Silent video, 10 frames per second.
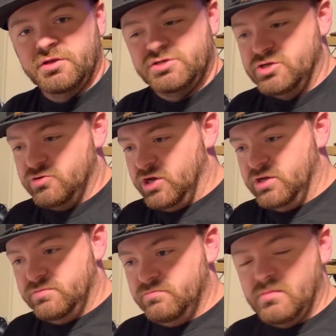You
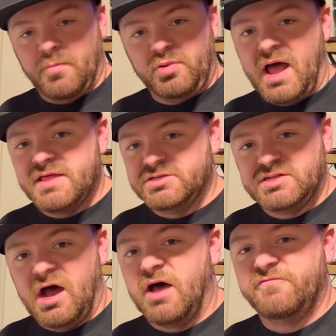could apply this
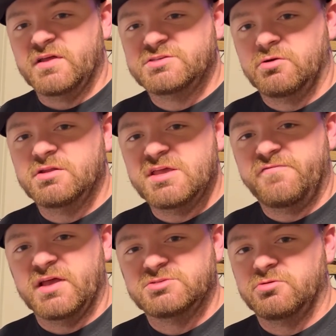to offense or
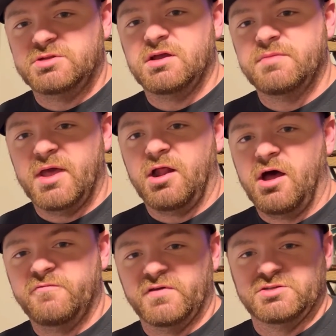defense, but we're talking
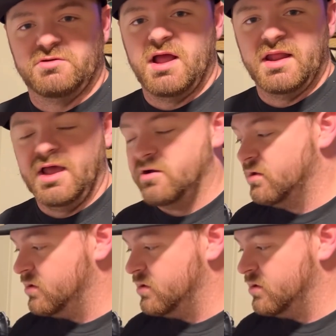about offense right now.